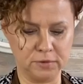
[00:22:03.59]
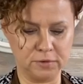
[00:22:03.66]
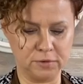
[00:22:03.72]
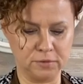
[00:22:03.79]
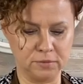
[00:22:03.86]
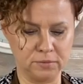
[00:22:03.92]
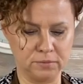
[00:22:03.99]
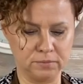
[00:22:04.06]

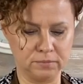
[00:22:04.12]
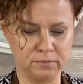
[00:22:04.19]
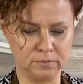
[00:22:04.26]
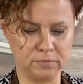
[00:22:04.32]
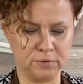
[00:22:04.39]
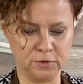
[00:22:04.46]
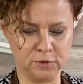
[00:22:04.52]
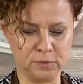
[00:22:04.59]
to
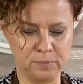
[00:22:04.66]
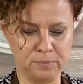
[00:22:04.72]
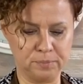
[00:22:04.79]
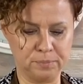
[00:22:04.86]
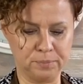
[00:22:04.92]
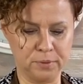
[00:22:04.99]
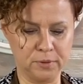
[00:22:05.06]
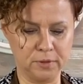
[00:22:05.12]
just
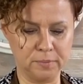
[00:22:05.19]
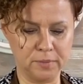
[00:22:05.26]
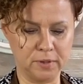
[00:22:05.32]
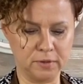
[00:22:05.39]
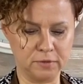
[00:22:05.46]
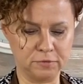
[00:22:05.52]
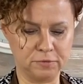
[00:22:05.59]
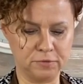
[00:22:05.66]
pull them out of
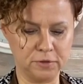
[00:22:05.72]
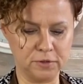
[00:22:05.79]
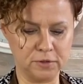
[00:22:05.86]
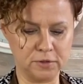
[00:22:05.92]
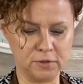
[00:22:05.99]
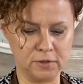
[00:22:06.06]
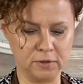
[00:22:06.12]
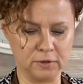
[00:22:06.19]
the
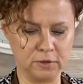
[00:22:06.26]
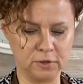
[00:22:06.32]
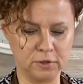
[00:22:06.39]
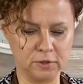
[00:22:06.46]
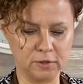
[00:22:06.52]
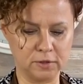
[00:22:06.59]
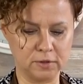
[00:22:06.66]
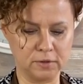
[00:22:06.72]
freezer and
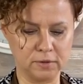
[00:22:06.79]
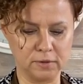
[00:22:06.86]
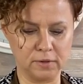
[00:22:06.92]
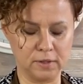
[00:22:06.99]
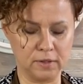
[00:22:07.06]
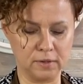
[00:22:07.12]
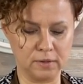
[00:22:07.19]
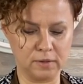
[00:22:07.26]
cook,
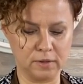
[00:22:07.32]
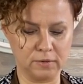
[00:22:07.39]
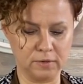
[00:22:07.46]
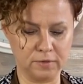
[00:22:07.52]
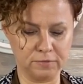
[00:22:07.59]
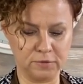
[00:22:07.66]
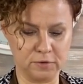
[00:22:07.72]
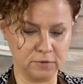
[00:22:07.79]
then I don't
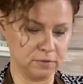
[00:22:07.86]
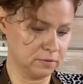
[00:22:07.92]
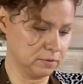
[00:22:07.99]
have to